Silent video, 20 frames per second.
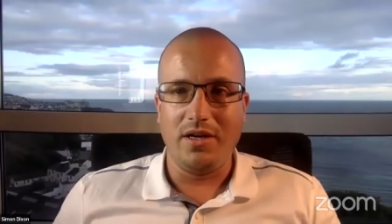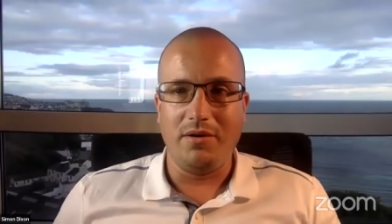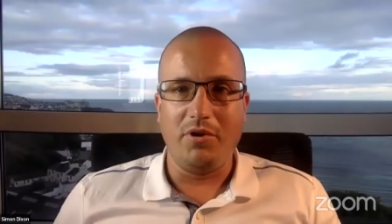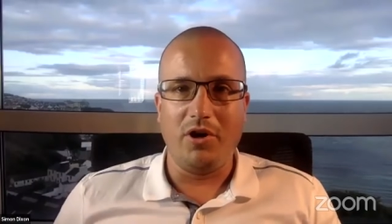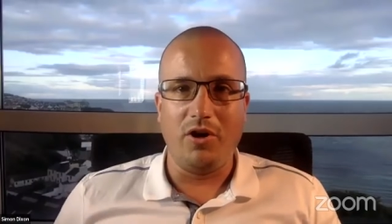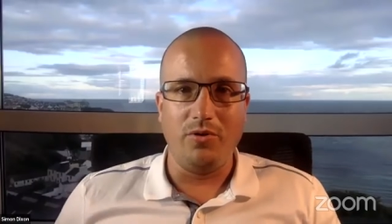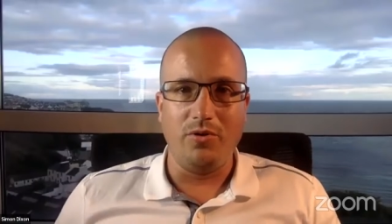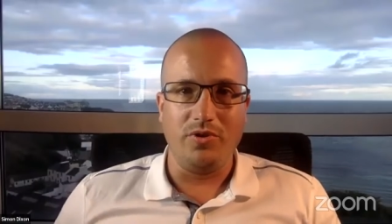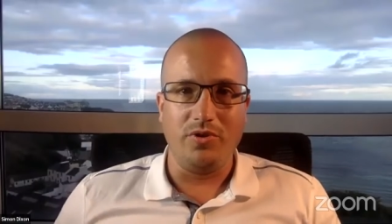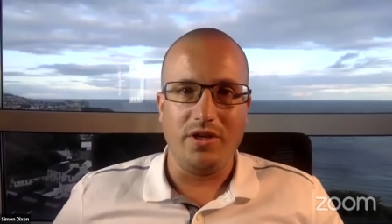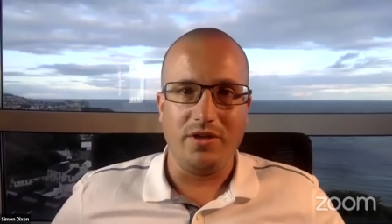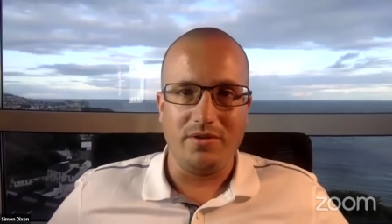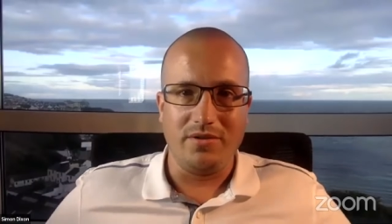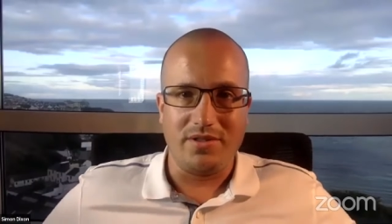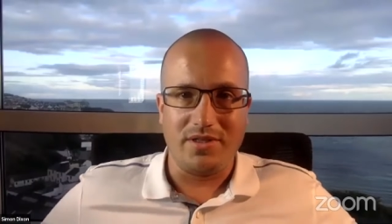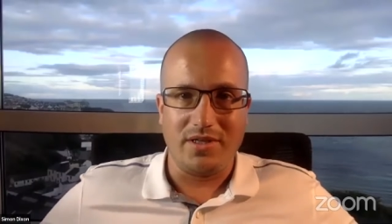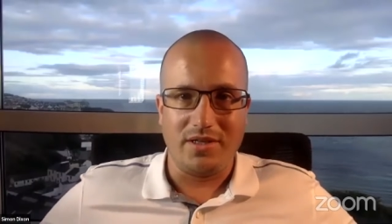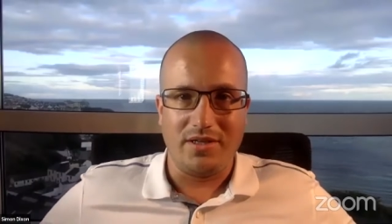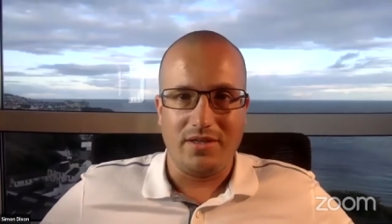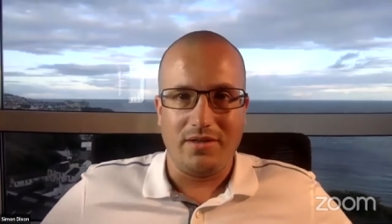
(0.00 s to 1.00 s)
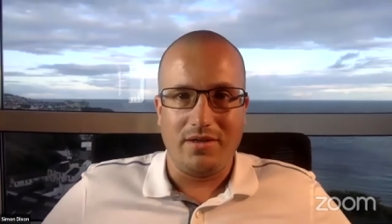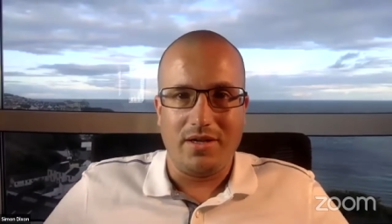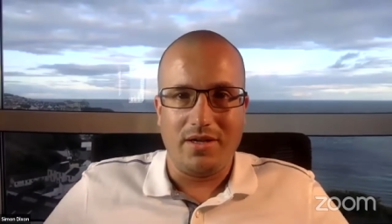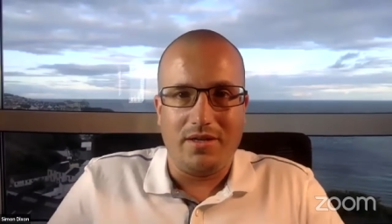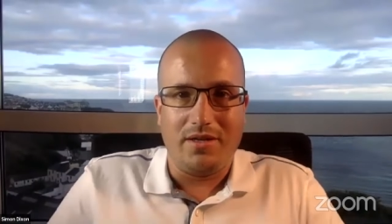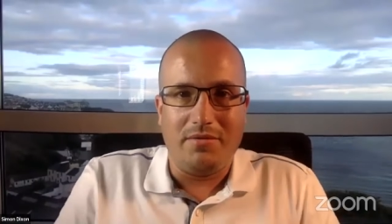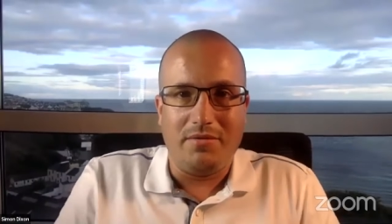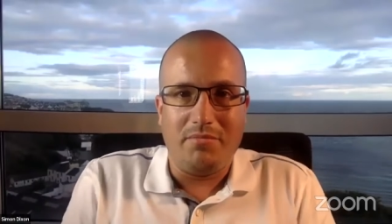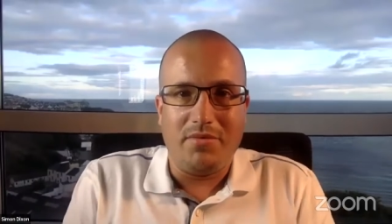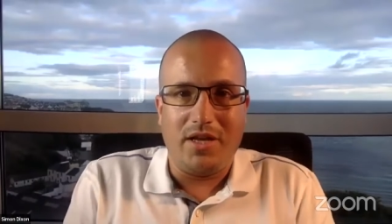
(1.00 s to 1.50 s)
hold those
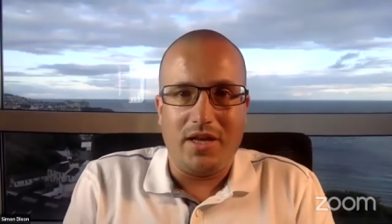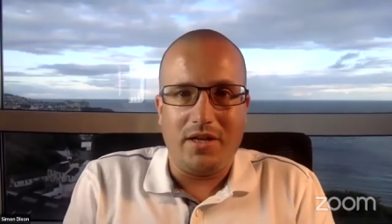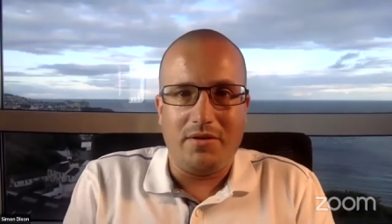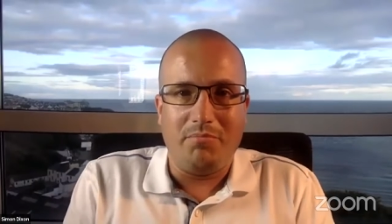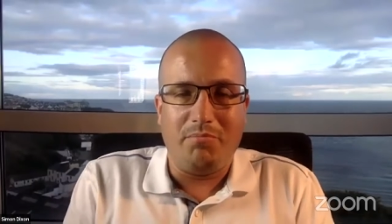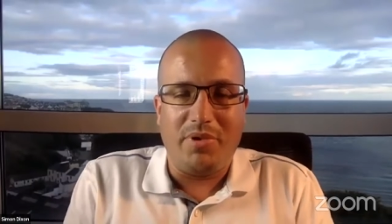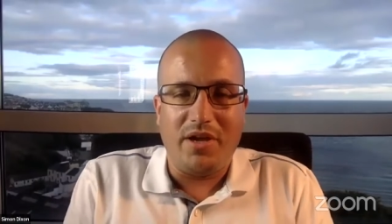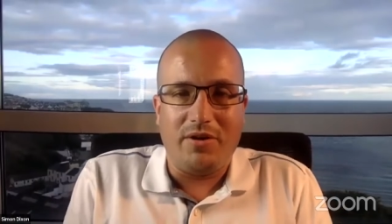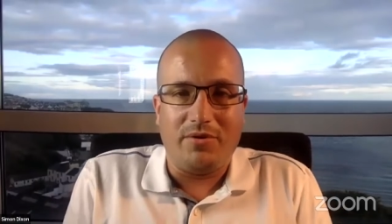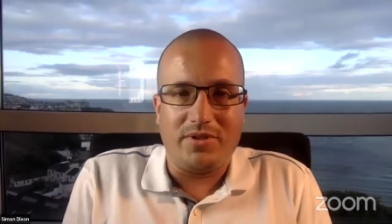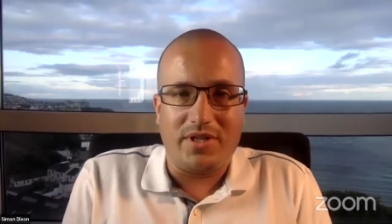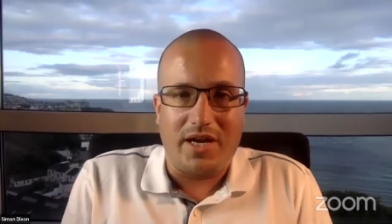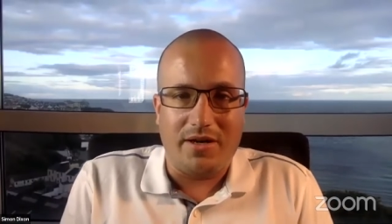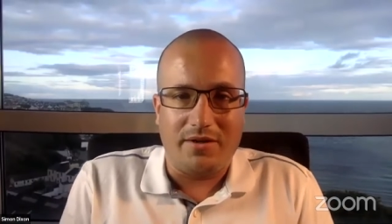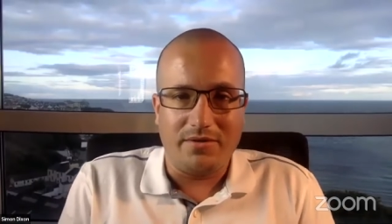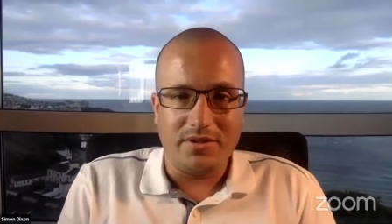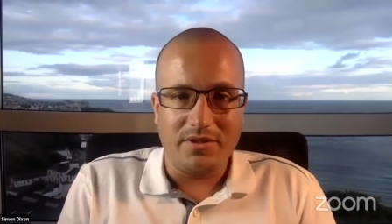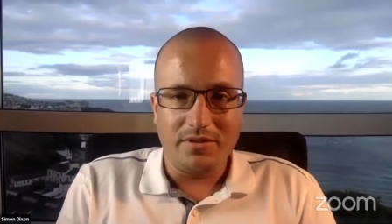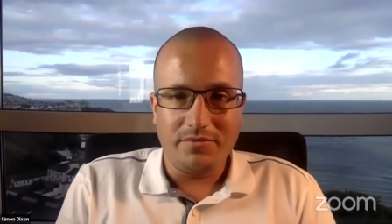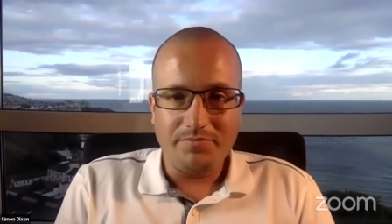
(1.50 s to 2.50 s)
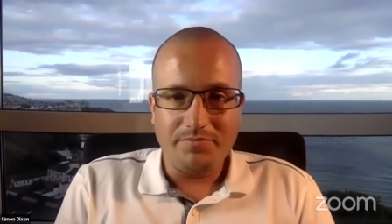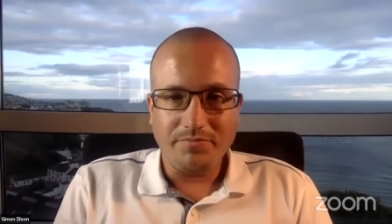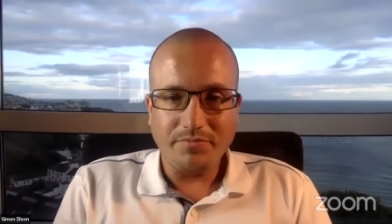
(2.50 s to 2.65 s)
and bailed out.